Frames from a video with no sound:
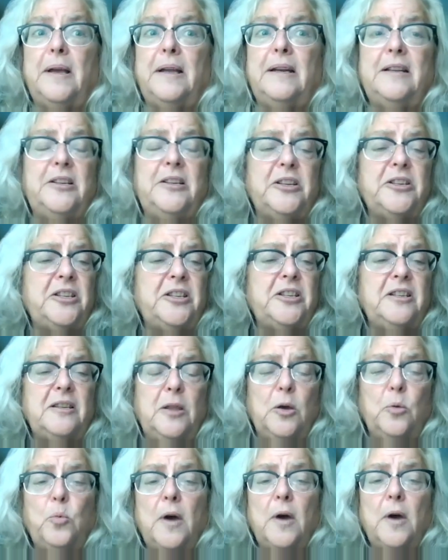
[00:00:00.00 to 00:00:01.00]
In addition
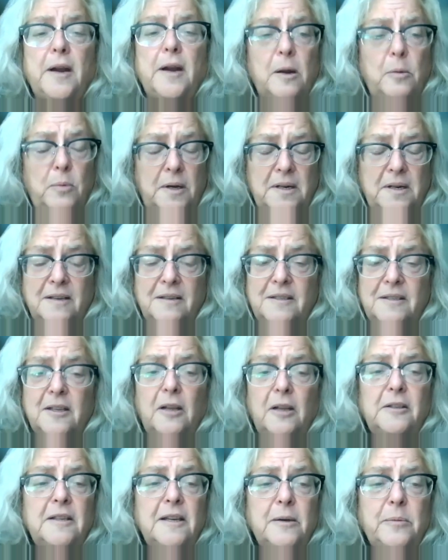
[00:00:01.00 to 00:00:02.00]
to the one-on-one
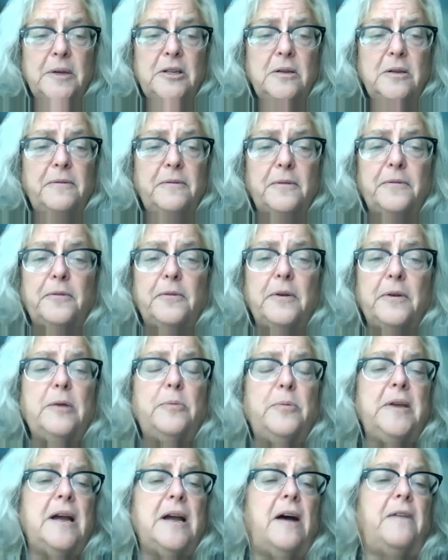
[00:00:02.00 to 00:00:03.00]
consulting we do for free,
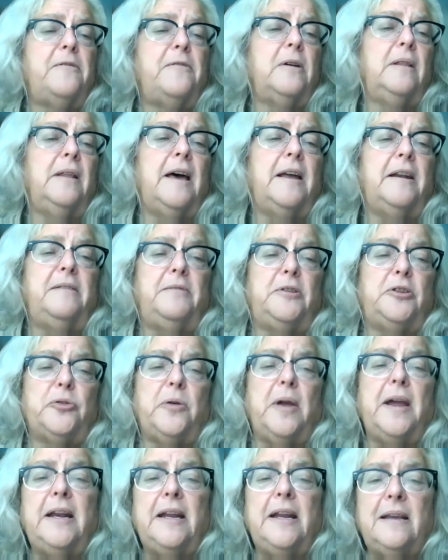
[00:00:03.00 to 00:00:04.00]
we offer a lot of
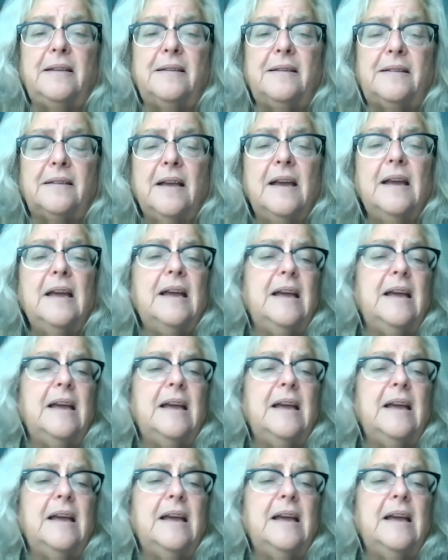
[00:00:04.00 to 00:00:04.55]
trainings